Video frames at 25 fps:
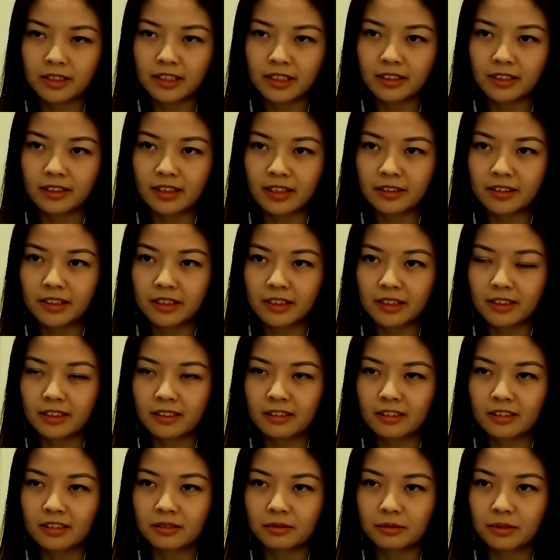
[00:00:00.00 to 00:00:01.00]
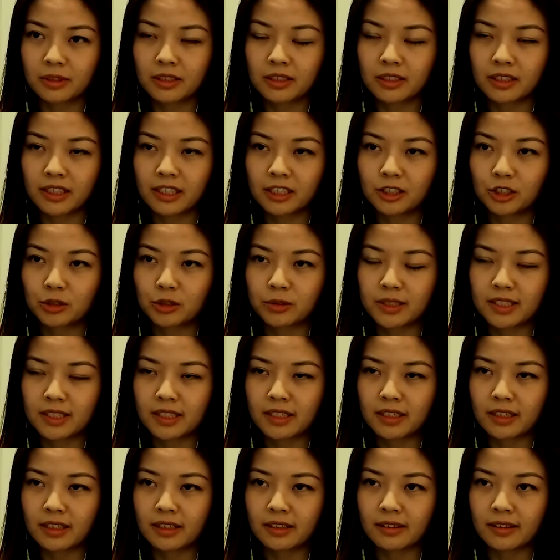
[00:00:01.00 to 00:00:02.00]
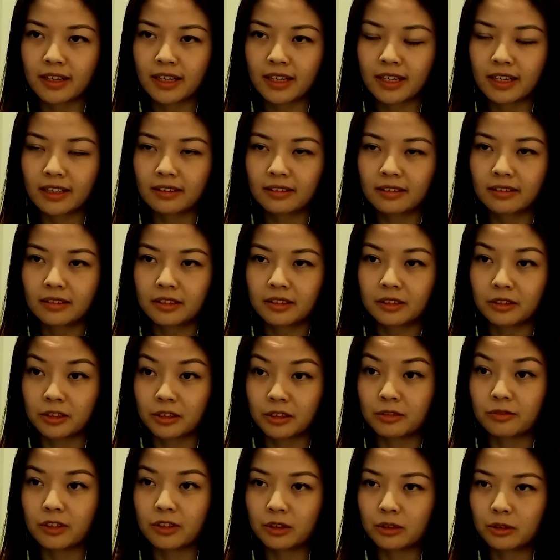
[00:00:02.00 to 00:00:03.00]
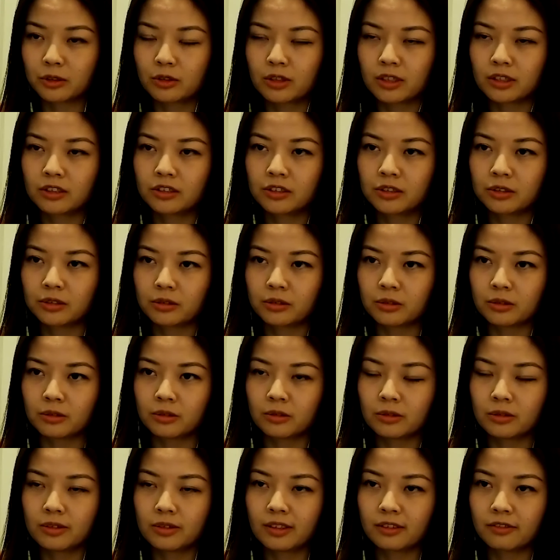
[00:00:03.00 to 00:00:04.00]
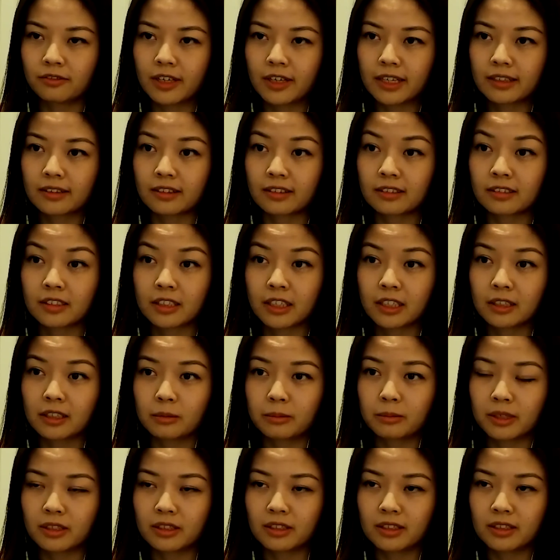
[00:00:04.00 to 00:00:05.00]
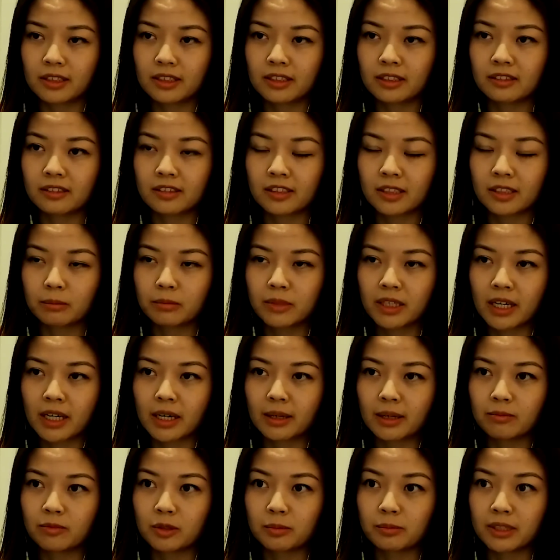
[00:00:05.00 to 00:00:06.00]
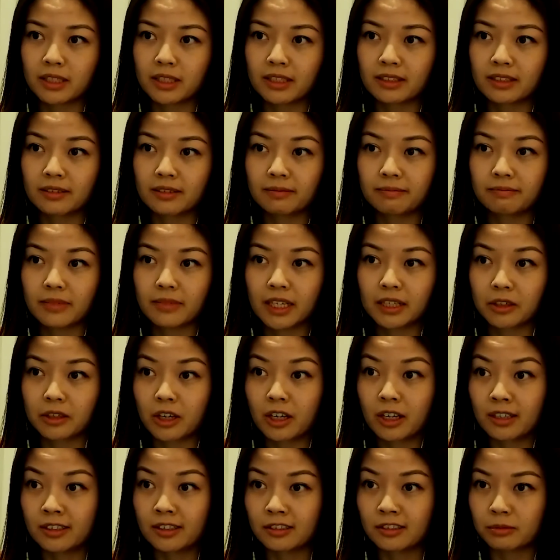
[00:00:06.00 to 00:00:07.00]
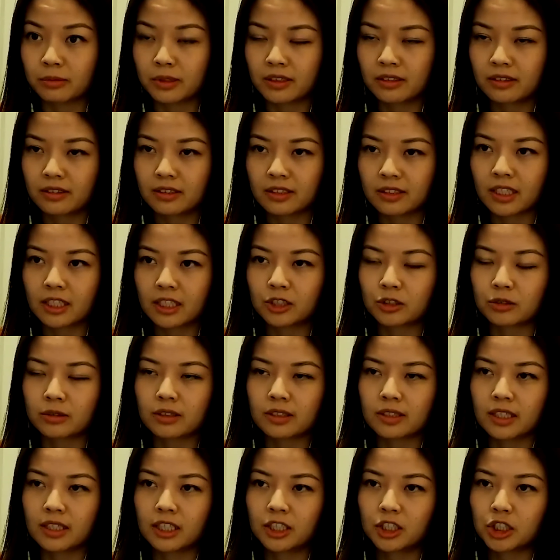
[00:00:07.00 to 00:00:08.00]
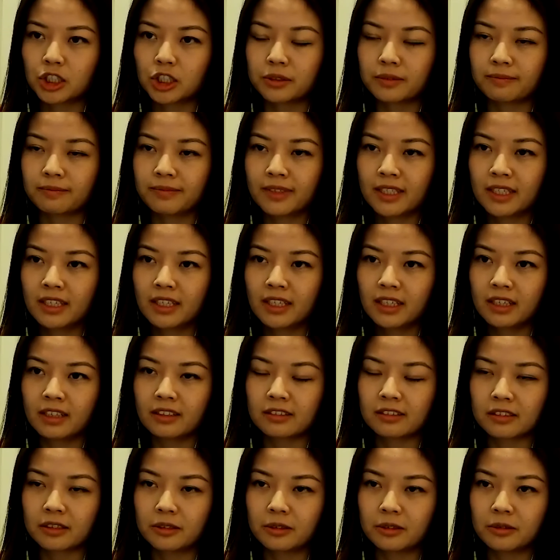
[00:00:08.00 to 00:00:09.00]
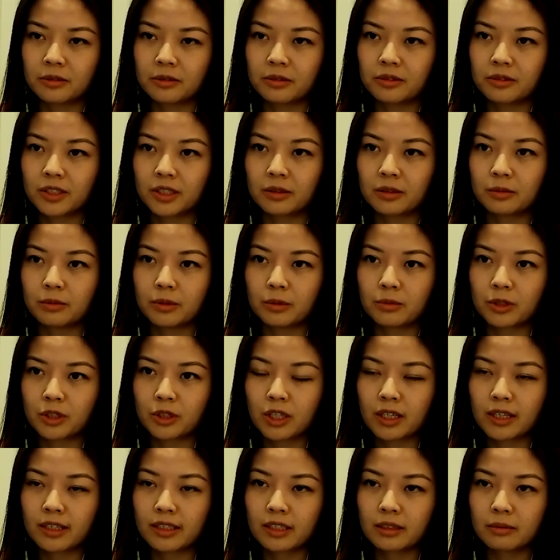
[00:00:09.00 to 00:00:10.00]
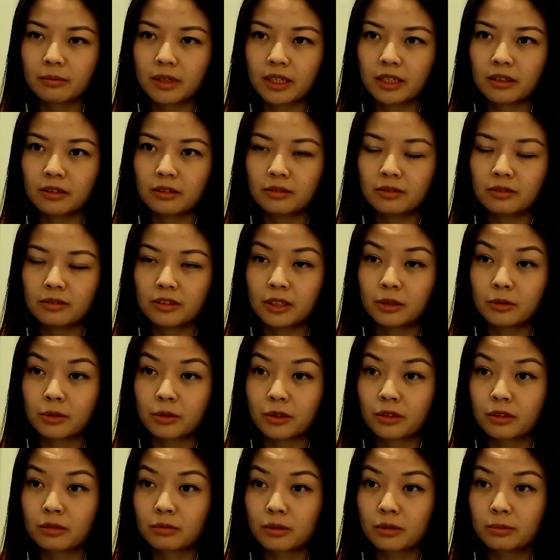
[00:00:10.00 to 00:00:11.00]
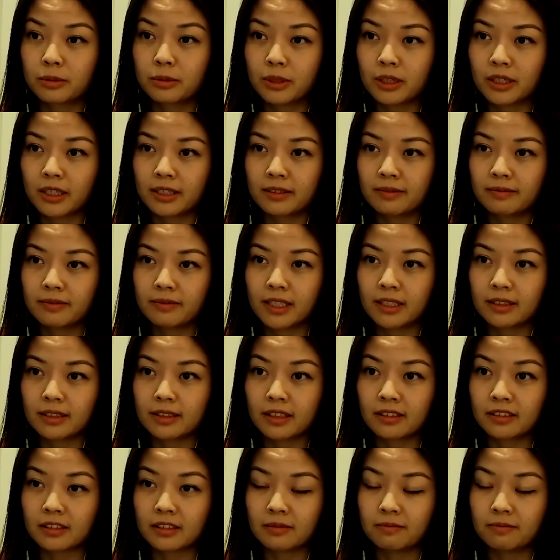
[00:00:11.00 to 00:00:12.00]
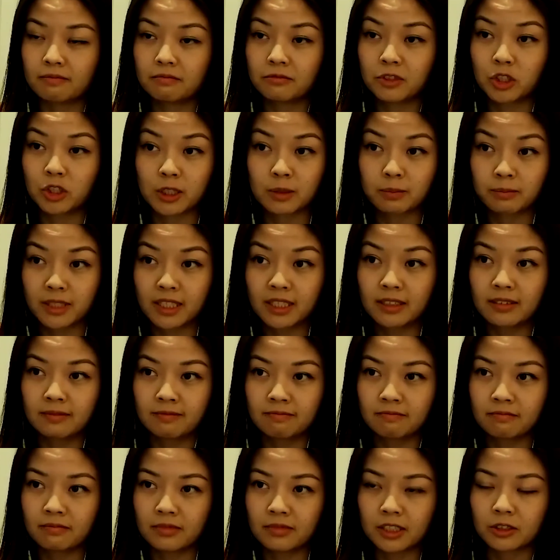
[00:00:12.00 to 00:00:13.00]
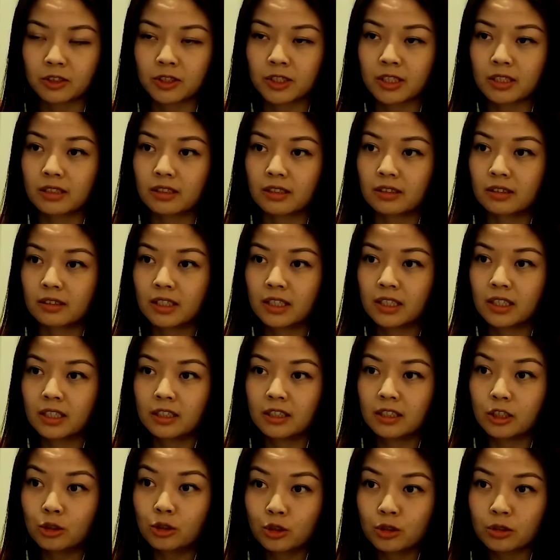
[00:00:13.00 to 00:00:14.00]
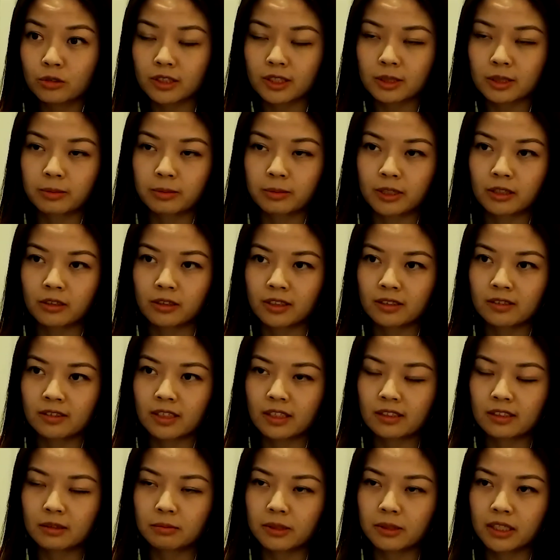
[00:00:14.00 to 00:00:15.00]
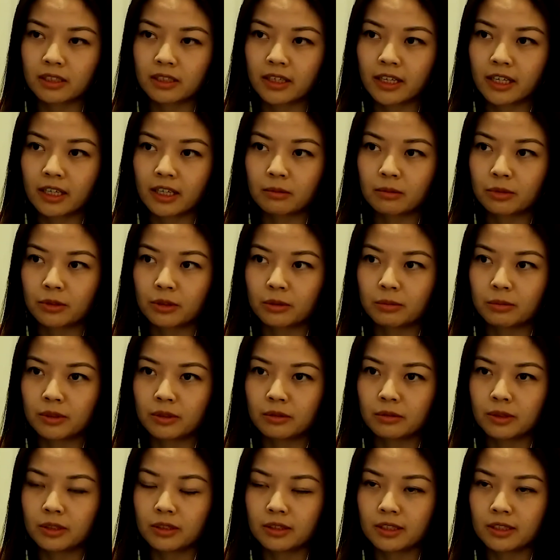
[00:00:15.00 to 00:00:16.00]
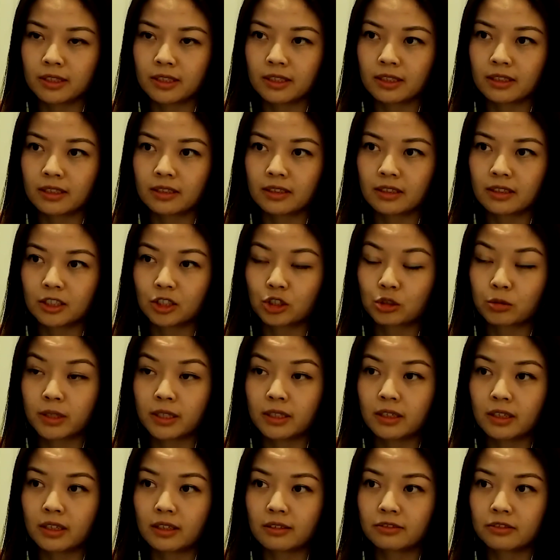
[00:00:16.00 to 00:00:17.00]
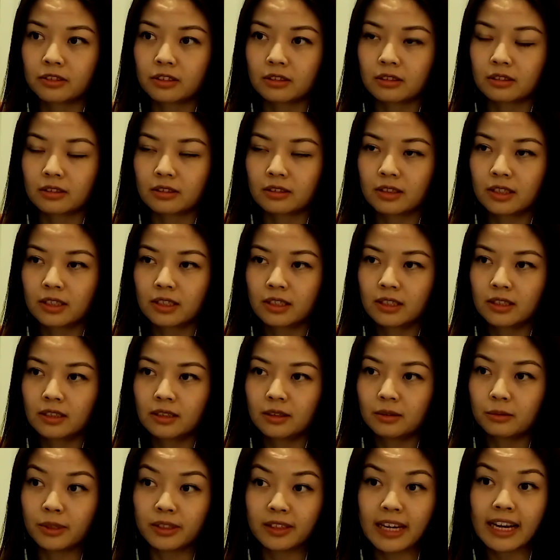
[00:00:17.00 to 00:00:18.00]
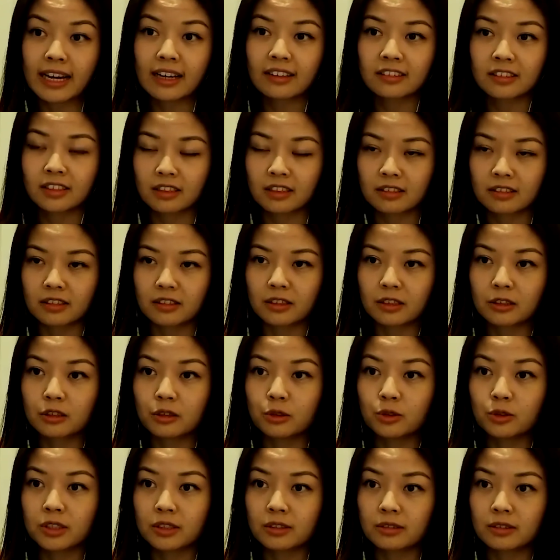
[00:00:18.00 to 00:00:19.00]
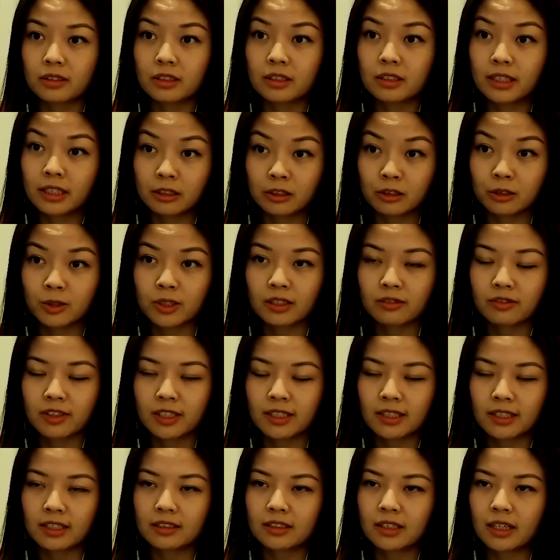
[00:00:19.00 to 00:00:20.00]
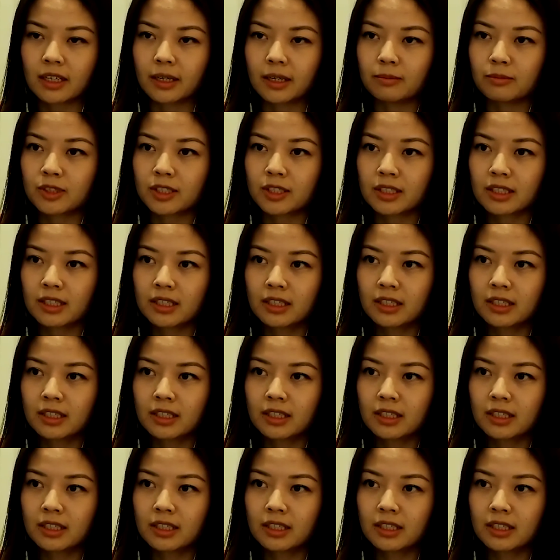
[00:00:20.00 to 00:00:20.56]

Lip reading: And I think it's really interesting that, you've alluded to the fact that scalability can sometimes be at odds with decentralization. And so, when we're talking about lower throughput, it doesn't just mean there's a user experience that's being hampered, but really a trade-off with access and inclusivity at times.